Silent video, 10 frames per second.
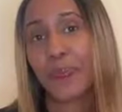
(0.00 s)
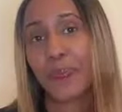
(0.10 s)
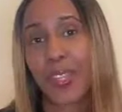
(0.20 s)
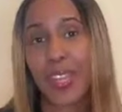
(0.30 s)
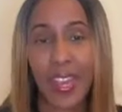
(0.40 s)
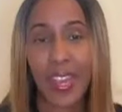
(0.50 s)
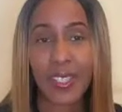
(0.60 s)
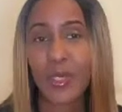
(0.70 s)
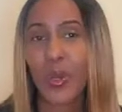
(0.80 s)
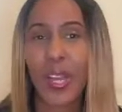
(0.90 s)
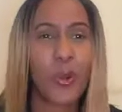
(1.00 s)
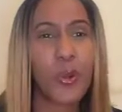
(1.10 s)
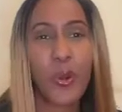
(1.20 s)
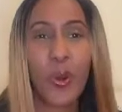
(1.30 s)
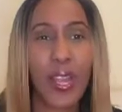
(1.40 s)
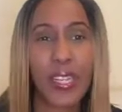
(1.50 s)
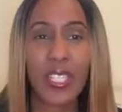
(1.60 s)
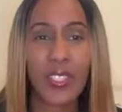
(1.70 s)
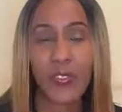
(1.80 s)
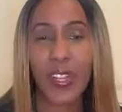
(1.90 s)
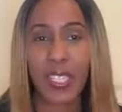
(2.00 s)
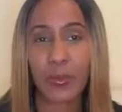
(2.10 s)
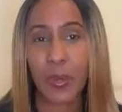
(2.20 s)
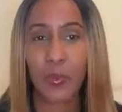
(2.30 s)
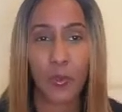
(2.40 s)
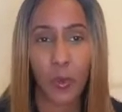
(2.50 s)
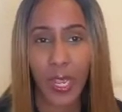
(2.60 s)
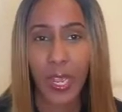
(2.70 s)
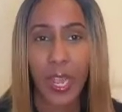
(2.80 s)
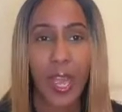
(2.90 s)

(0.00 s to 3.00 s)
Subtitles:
Yeah, so I don't know. I just felt some type of way.